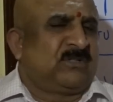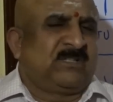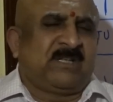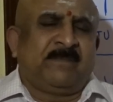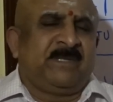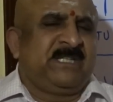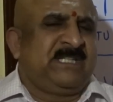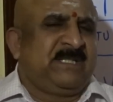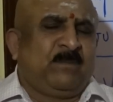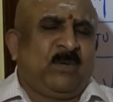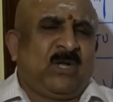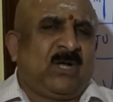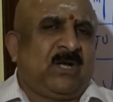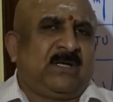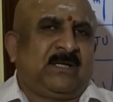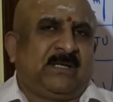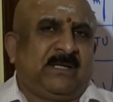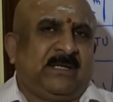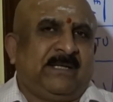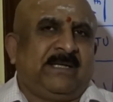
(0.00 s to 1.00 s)
Sukhasthanam is
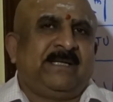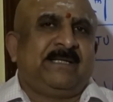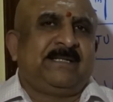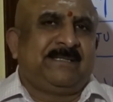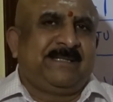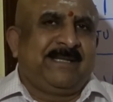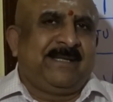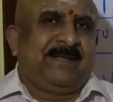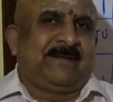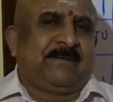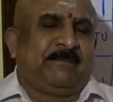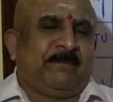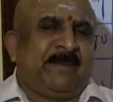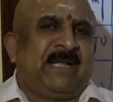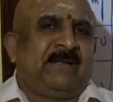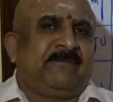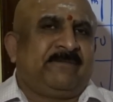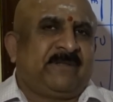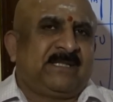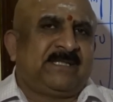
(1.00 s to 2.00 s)
blocked. It is there.
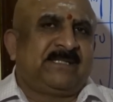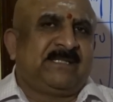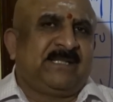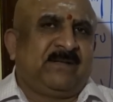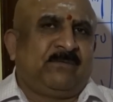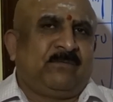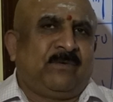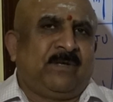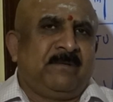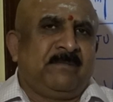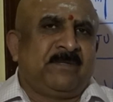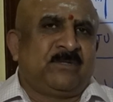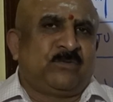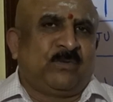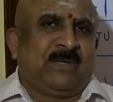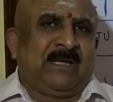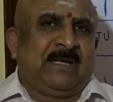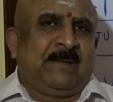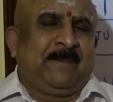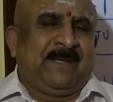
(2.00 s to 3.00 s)
Malefic is there. Very
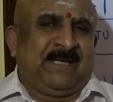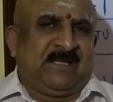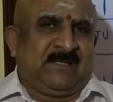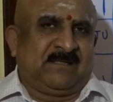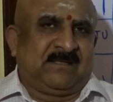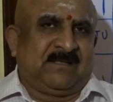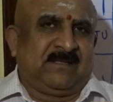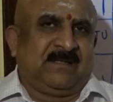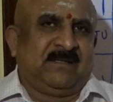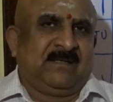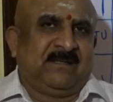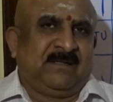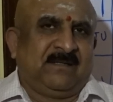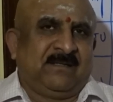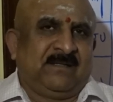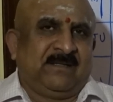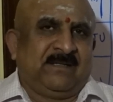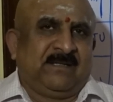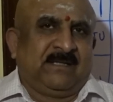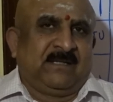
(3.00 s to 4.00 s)
much well placed.
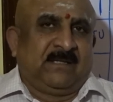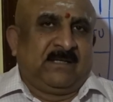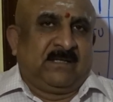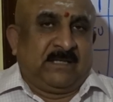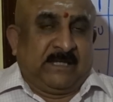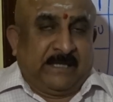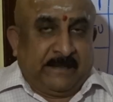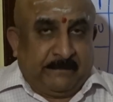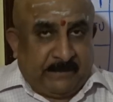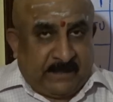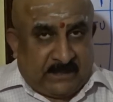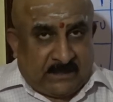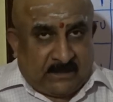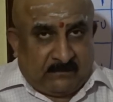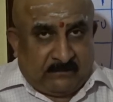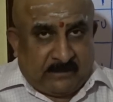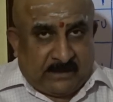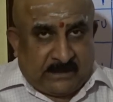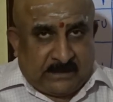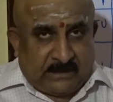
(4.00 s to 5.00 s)
A
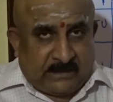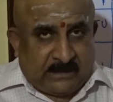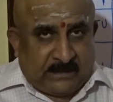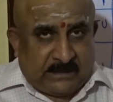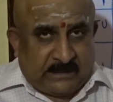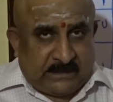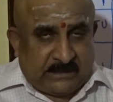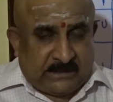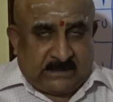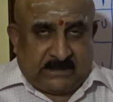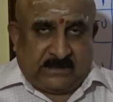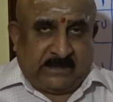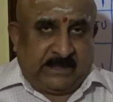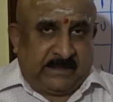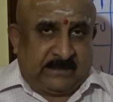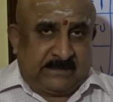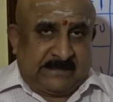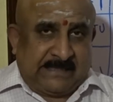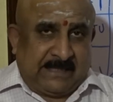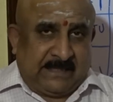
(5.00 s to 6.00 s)
material, whether it
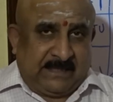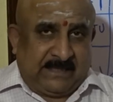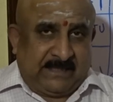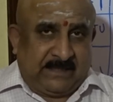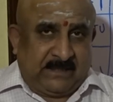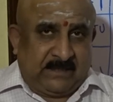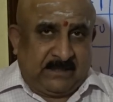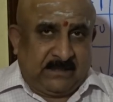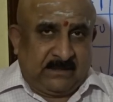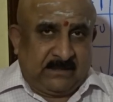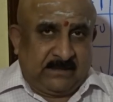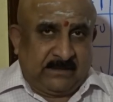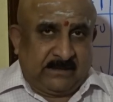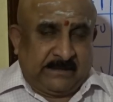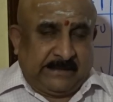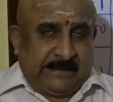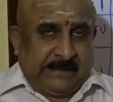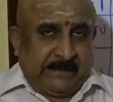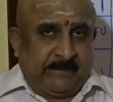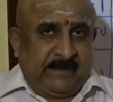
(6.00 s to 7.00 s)
is exalted,
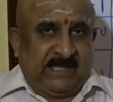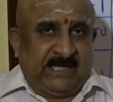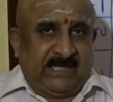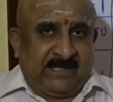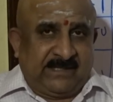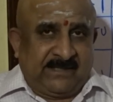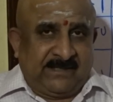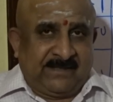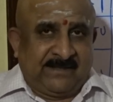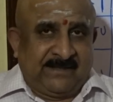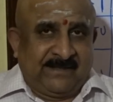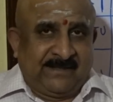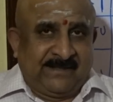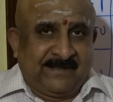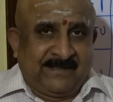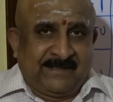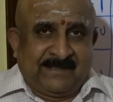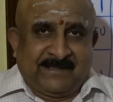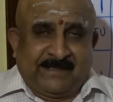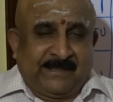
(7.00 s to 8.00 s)
debilitated,
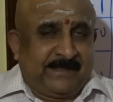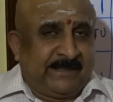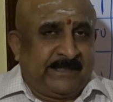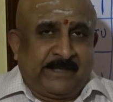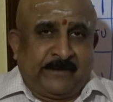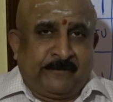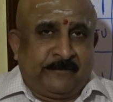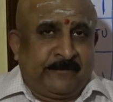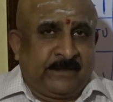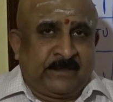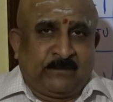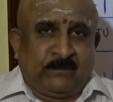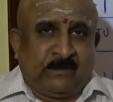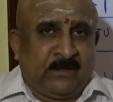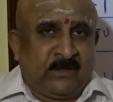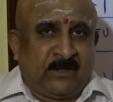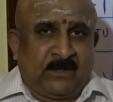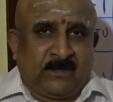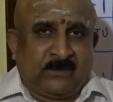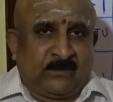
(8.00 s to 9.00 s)
the
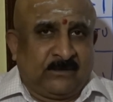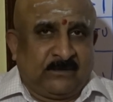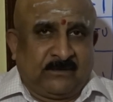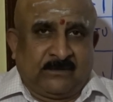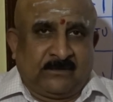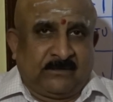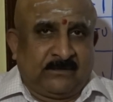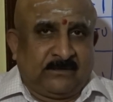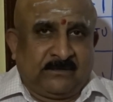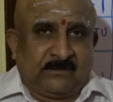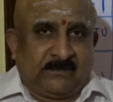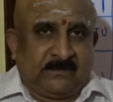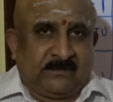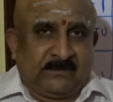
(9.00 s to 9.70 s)
effect will not go.